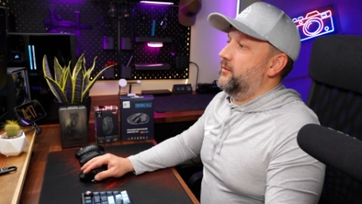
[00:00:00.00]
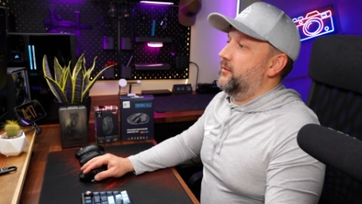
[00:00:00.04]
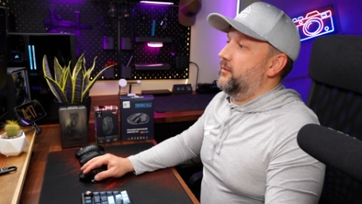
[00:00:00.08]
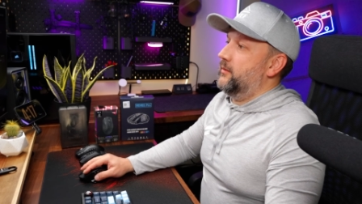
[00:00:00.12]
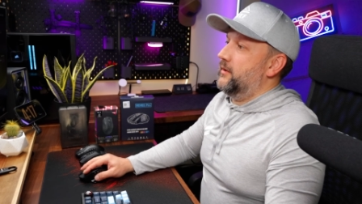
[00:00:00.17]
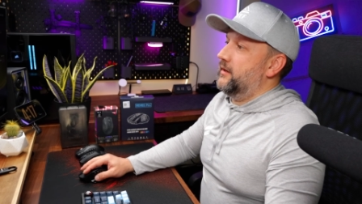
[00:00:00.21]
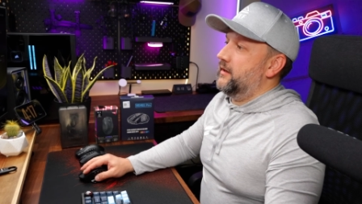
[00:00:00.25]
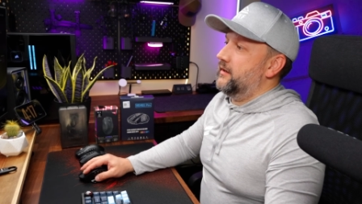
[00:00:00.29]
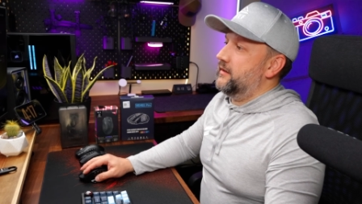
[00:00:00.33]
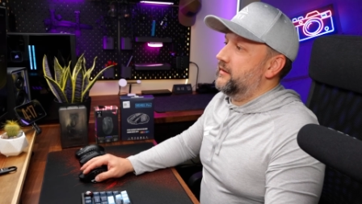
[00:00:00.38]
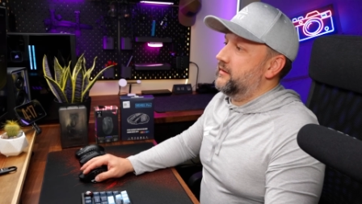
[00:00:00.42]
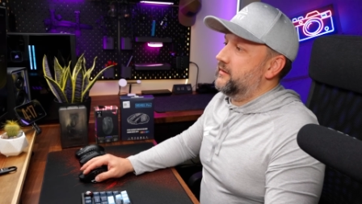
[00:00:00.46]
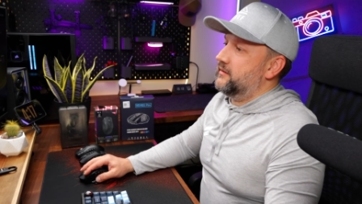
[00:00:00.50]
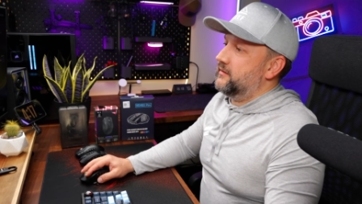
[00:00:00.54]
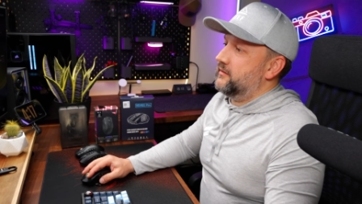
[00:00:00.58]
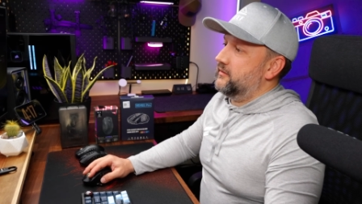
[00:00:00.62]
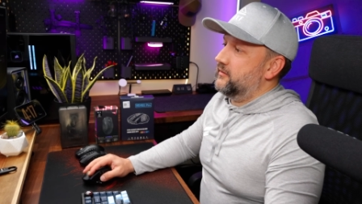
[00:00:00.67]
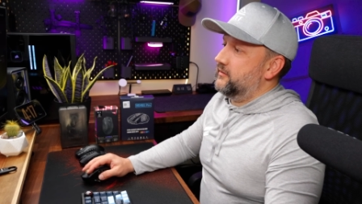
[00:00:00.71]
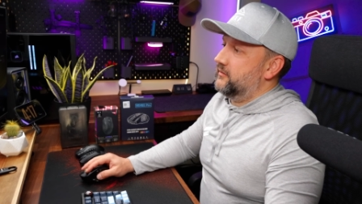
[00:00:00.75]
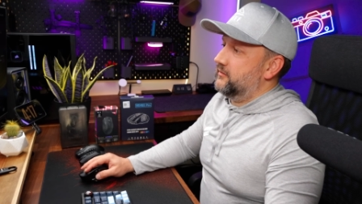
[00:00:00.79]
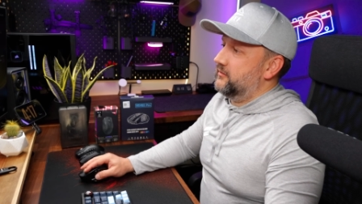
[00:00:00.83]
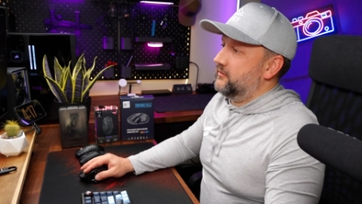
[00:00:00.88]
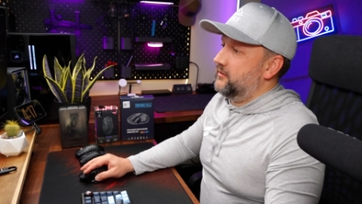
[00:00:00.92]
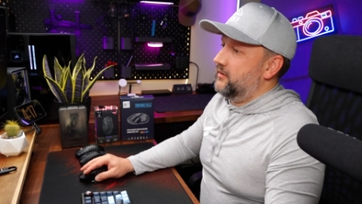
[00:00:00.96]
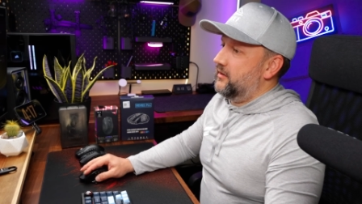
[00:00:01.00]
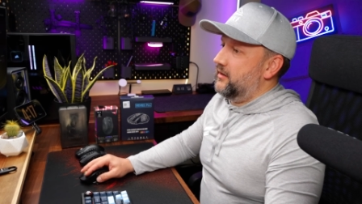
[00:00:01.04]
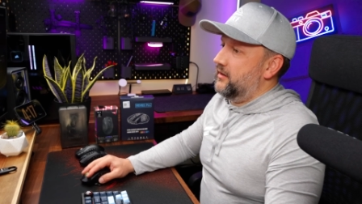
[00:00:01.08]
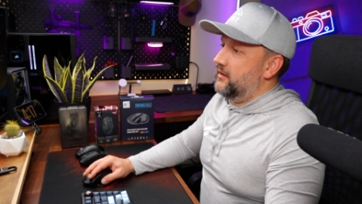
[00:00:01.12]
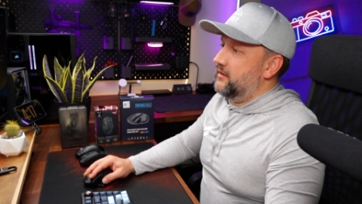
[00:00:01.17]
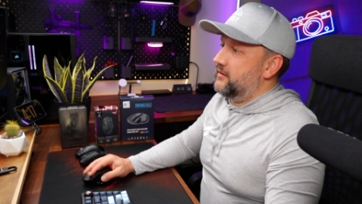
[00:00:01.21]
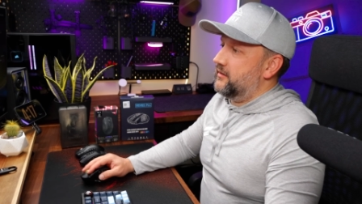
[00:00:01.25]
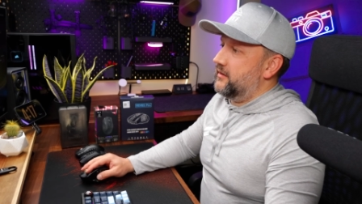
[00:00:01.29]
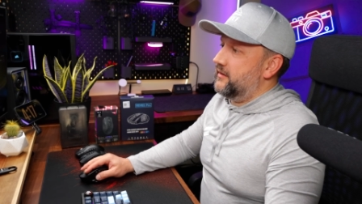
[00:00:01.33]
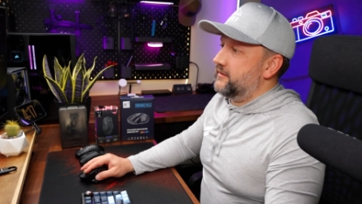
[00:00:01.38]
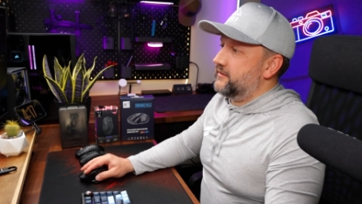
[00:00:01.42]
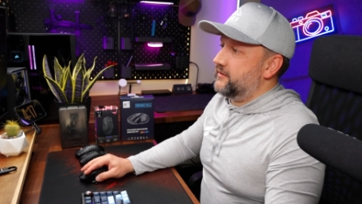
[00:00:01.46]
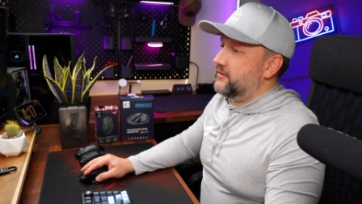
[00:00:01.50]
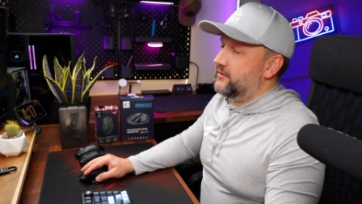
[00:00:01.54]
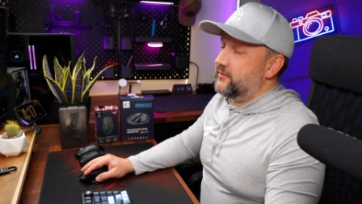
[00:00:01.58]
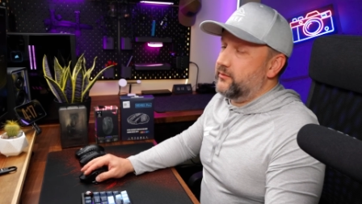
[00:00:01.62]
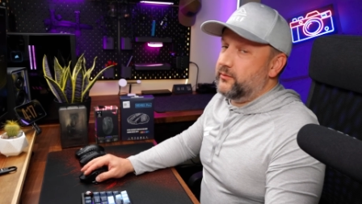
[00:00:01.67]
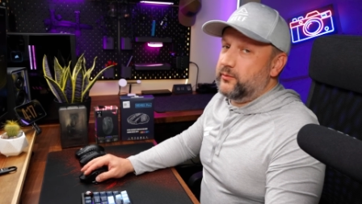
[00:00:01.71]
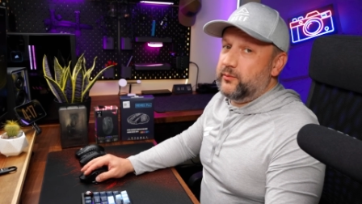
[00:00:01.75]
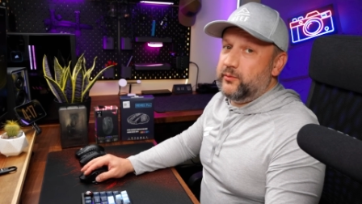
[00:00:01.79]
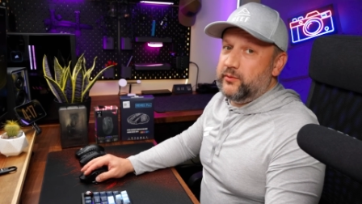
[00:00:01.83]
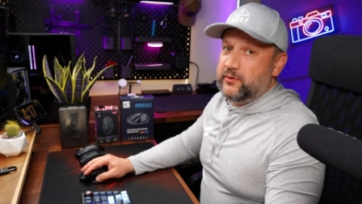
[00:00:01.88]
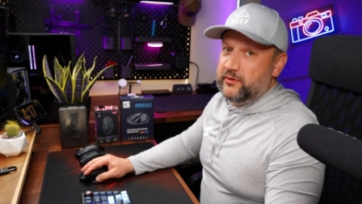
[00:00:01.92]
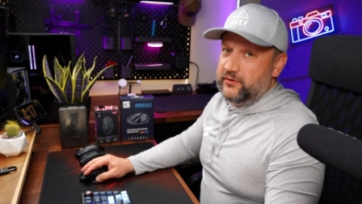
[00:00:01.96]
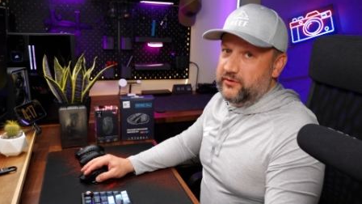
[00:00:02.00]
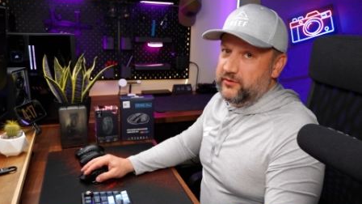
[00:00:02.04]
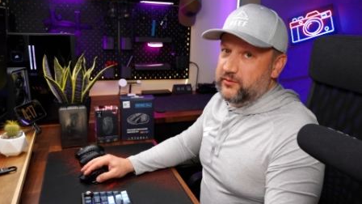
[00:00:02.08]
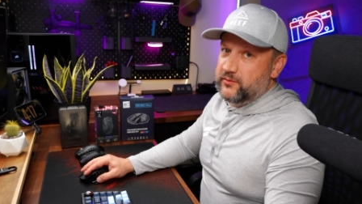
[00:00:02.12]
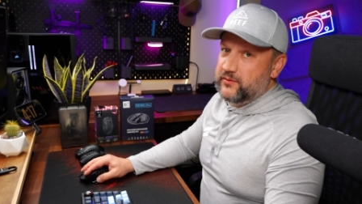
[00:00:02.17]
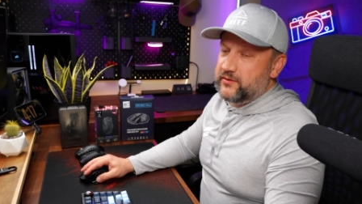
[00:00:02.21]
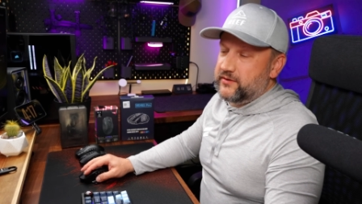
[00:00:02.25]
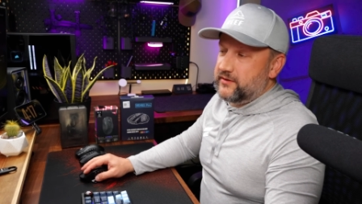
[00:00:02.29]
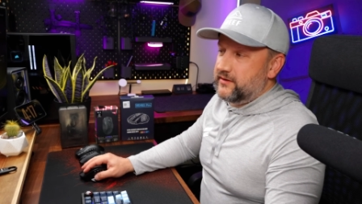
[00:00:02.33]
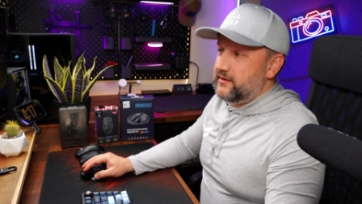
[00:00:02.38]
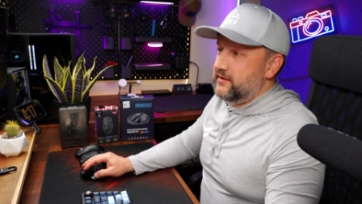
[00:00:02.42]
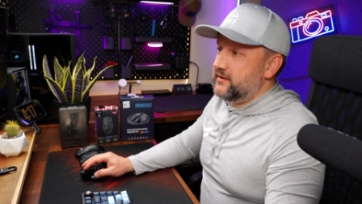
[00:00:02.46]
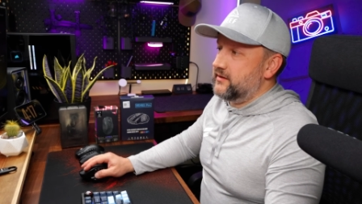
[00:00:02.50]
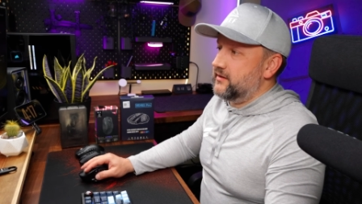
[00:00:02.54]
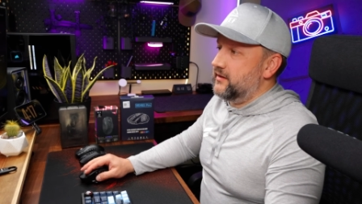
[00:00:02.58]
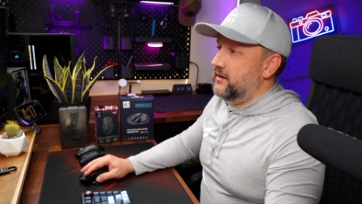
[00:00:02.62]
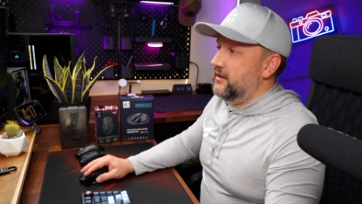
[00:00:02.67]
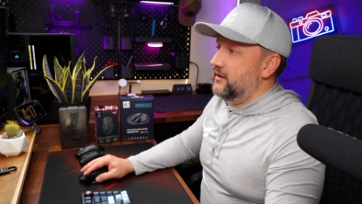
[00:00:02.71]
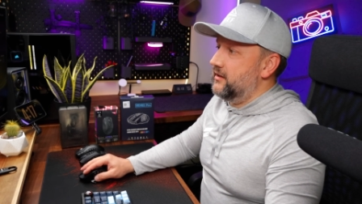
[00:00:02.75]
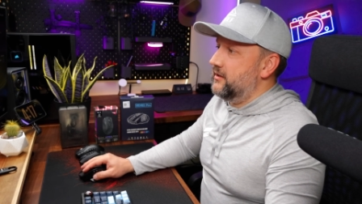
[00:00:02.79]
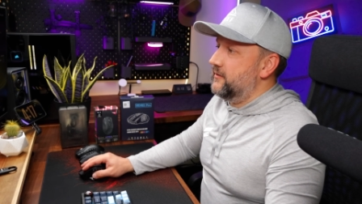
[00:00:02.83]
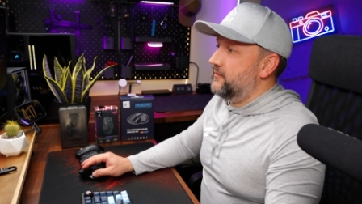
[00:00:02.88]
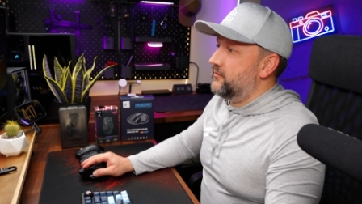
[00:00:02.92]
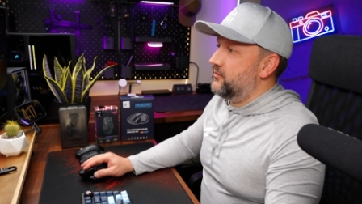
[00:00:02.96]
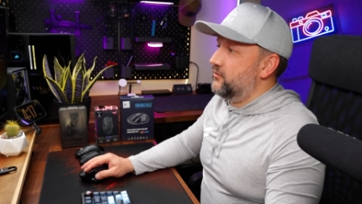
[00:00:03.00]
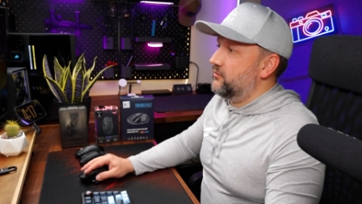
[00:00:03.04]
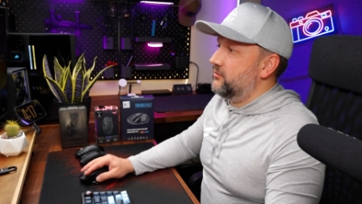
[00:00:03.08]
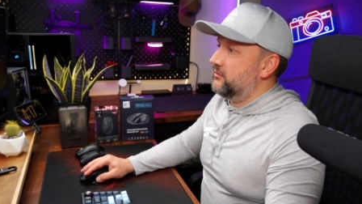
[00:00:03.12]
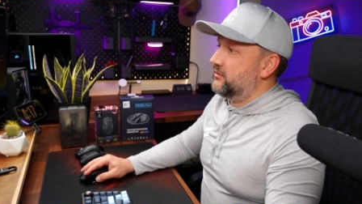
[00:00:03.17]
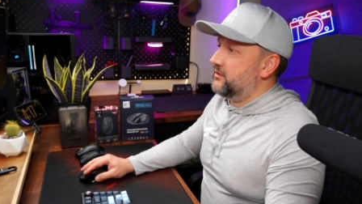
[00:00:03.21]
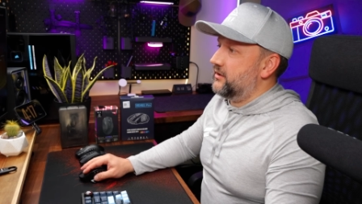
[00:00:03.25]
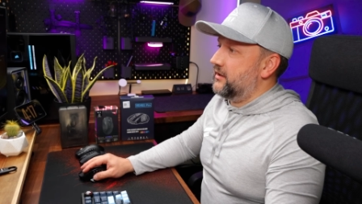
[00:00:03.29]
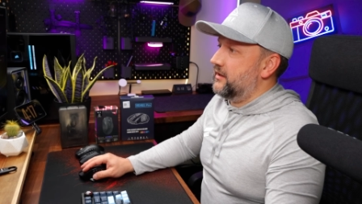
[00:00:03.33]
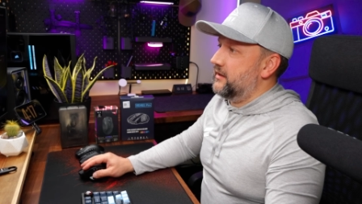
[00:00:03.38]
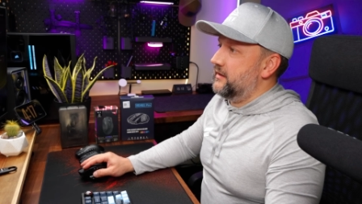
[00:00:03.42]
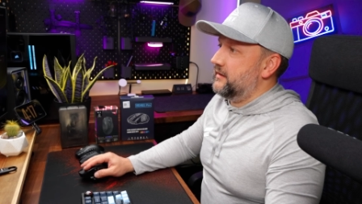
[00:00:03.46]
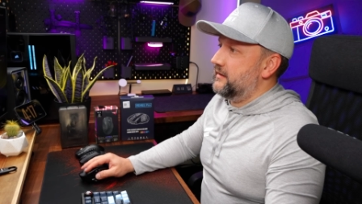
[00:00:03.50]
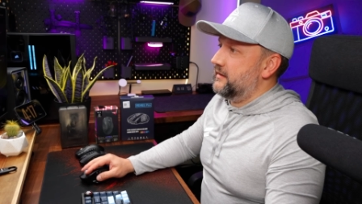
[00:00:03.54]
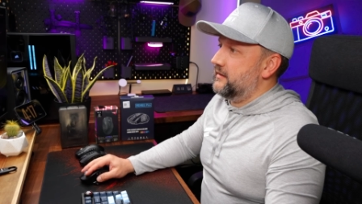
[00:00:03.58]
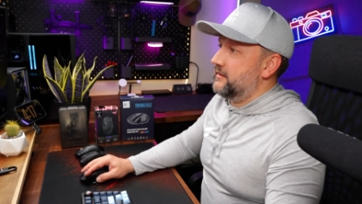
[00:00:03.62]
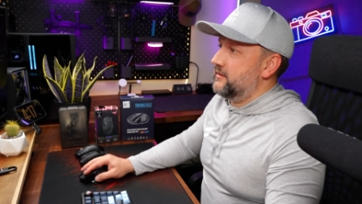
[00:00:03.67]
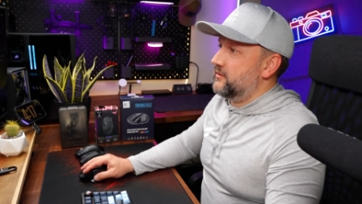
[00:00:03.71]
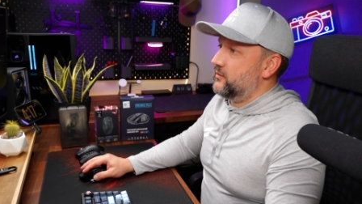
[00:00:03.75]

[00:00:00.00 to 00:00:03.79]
but I rather will use this. And if you will try at